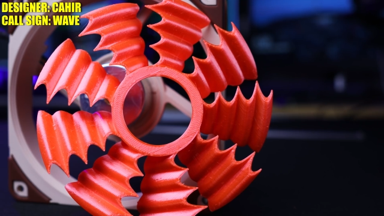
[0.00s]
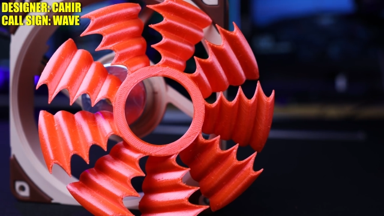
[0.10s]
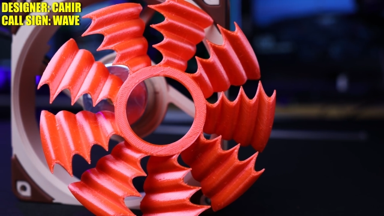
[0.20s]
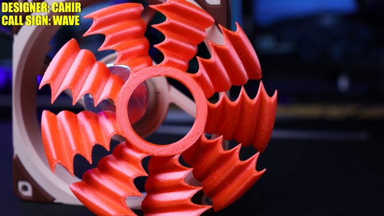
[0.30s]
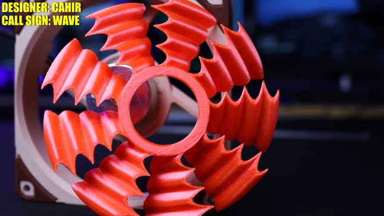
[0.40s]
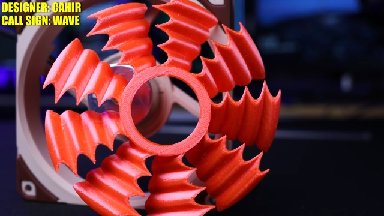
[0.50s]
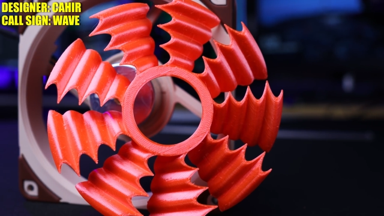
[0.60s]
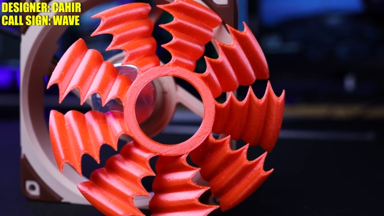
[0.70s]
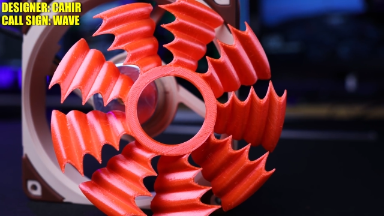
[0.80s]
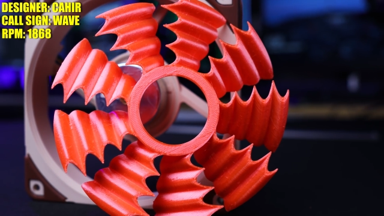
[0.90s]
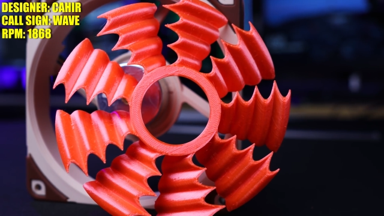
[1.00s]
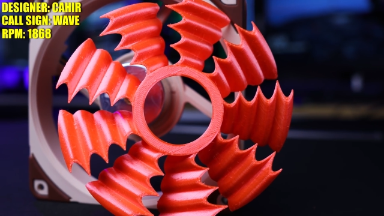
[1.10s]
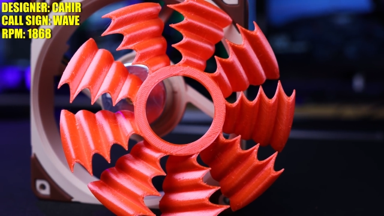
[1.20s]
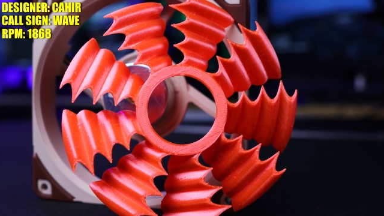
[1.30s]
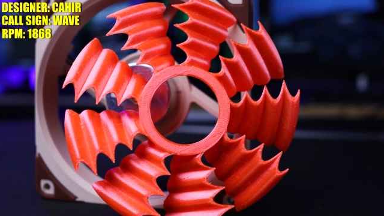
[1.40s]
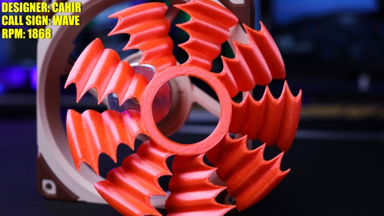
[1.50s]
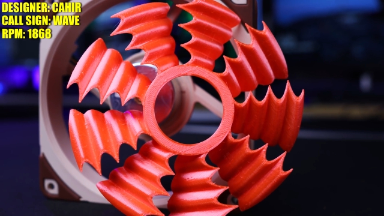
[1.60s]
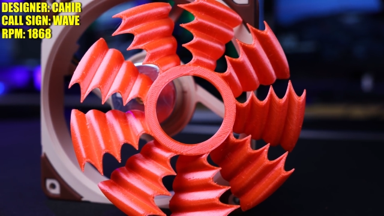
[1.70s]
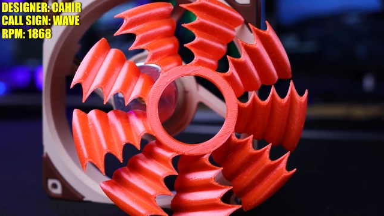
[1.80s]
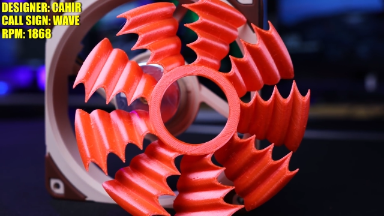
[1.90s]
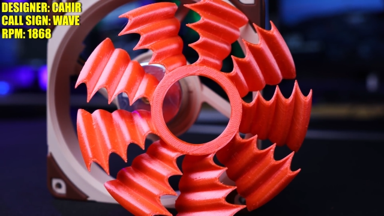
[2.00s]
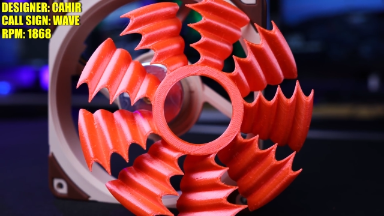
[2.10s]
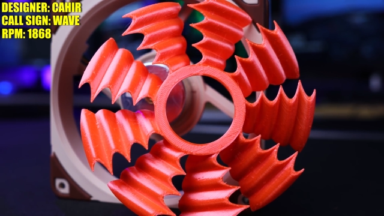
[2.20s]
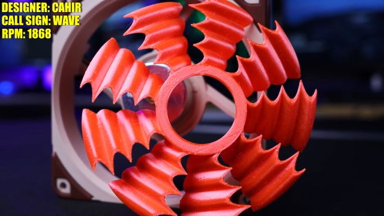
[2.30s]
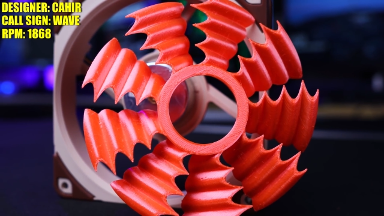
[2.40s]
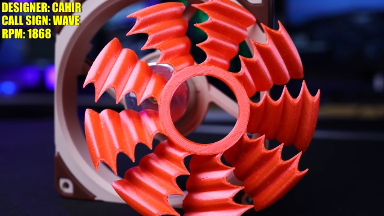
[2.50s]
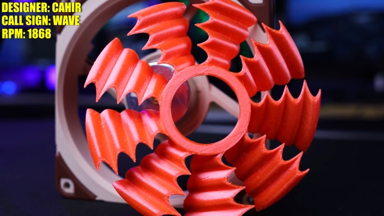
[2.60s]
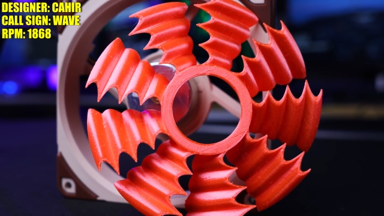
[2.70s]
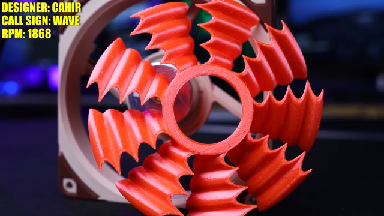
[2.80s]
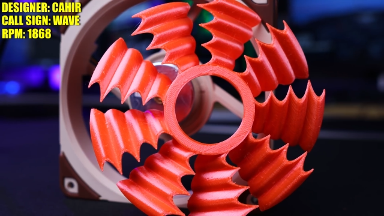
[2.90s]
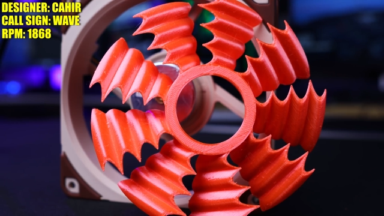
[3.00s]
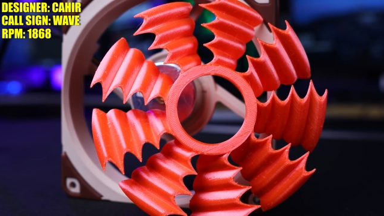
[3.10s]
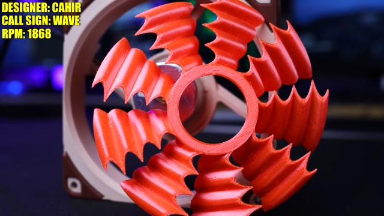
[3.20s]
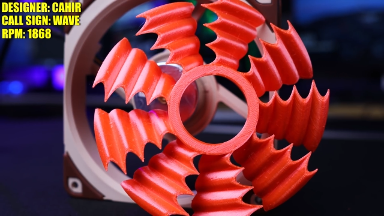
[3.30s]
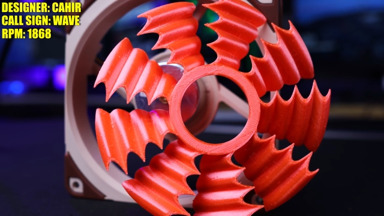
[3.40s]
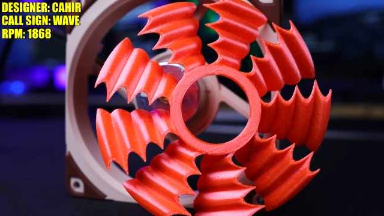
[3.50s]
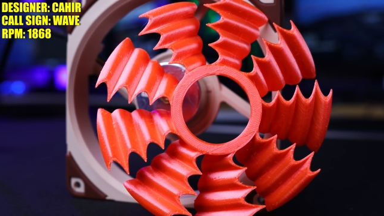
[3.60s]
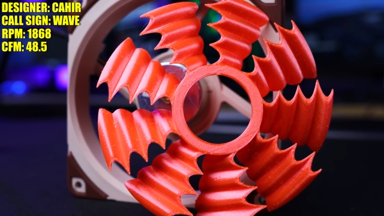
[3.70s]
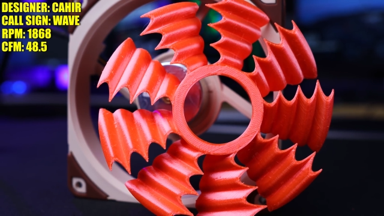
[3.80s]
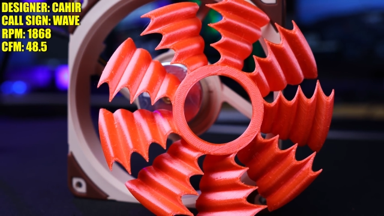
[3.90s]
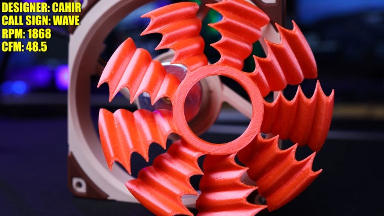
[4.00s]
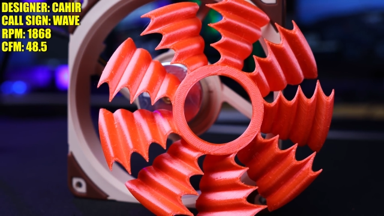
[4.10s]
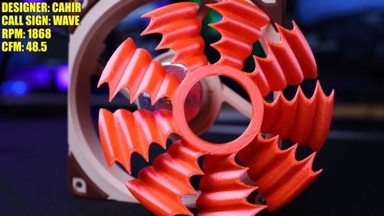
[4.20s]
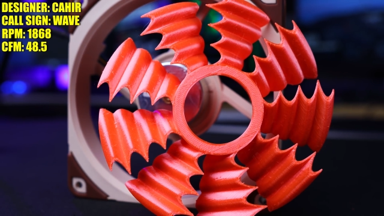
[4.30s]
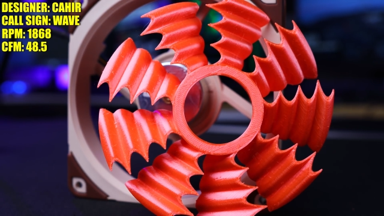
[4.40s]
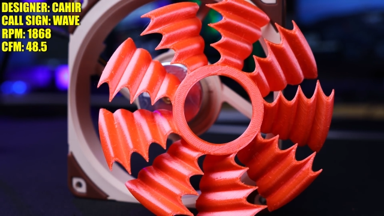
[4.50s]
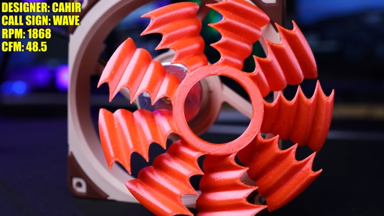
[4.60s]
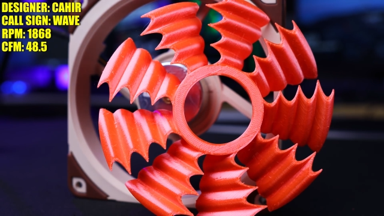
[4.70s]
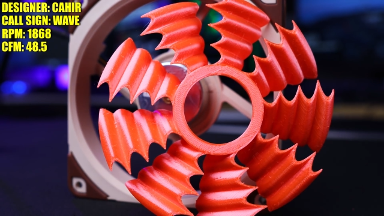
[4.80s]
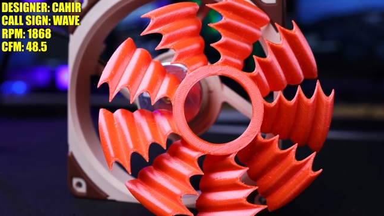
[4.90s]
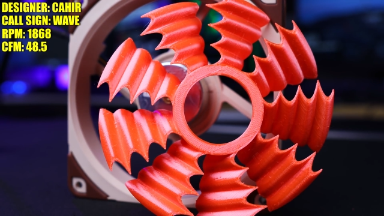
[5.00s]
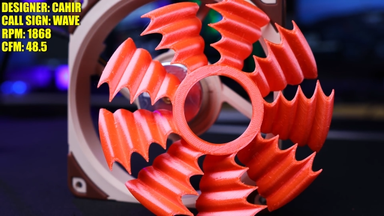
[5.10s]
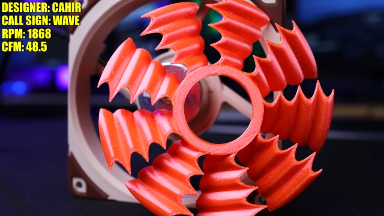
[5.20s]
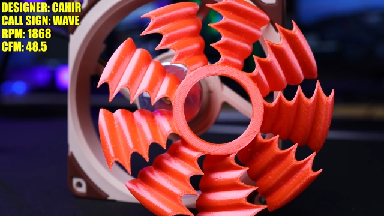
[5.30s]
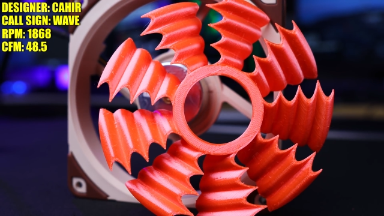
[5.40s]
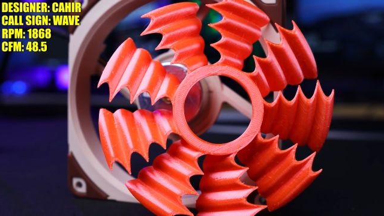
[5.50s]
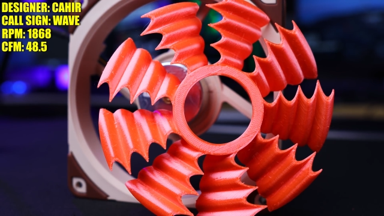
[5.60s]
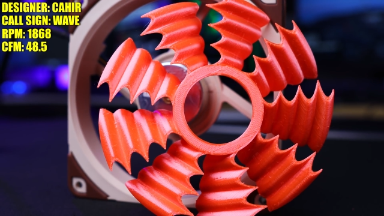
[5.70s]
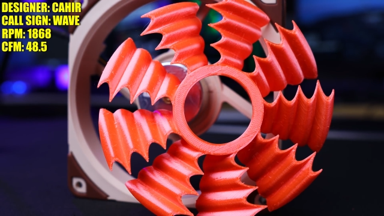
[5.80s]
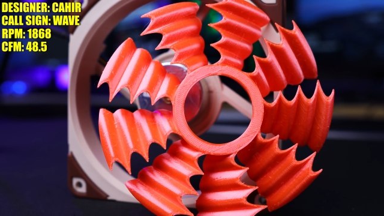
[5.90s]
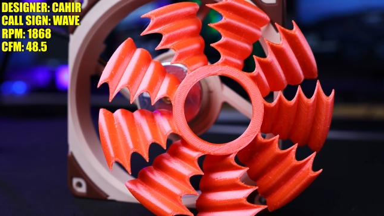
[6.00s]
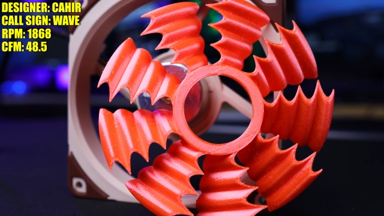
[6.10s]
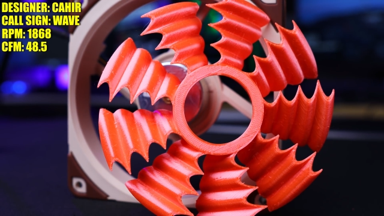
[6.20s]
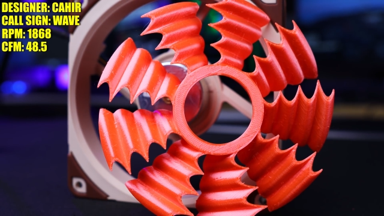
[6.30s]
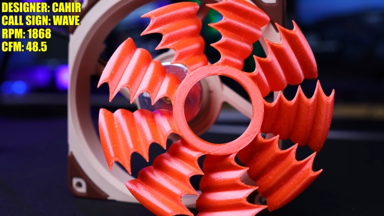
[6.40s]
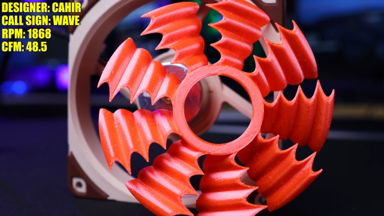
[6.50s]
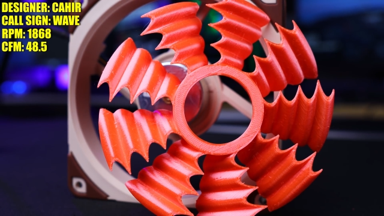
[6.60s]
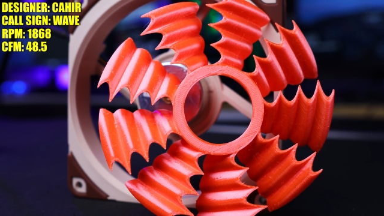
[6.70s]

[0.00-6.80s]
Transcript: No face is visible, so there are no lips to read.